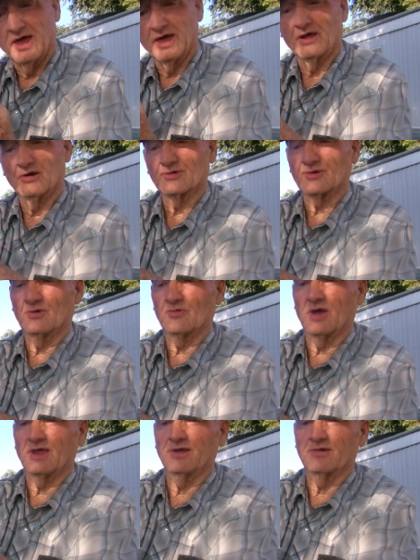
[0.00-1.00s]
And also
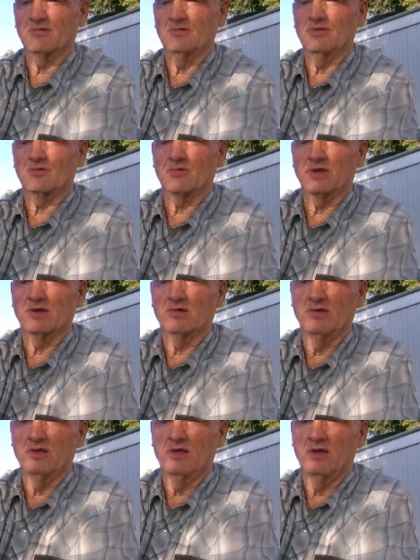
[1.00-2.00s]
right here on the reel.
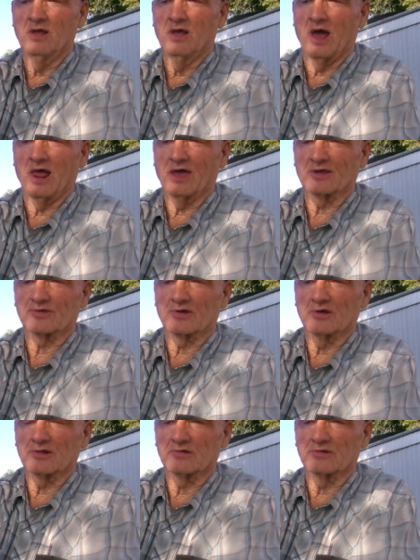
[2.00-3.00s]
I like the
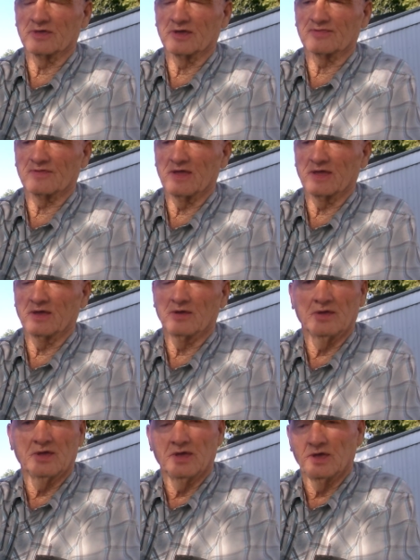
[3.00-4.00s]
cover of that thing.
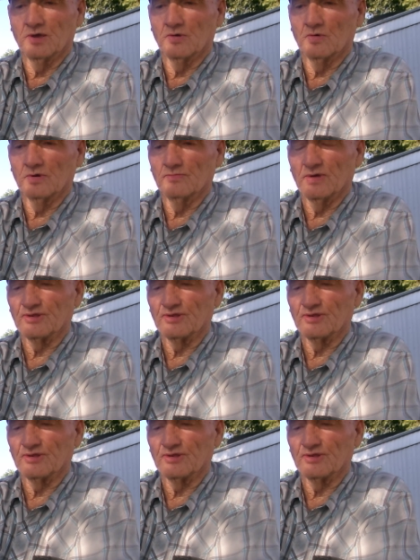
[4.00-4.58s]
Wouldn't be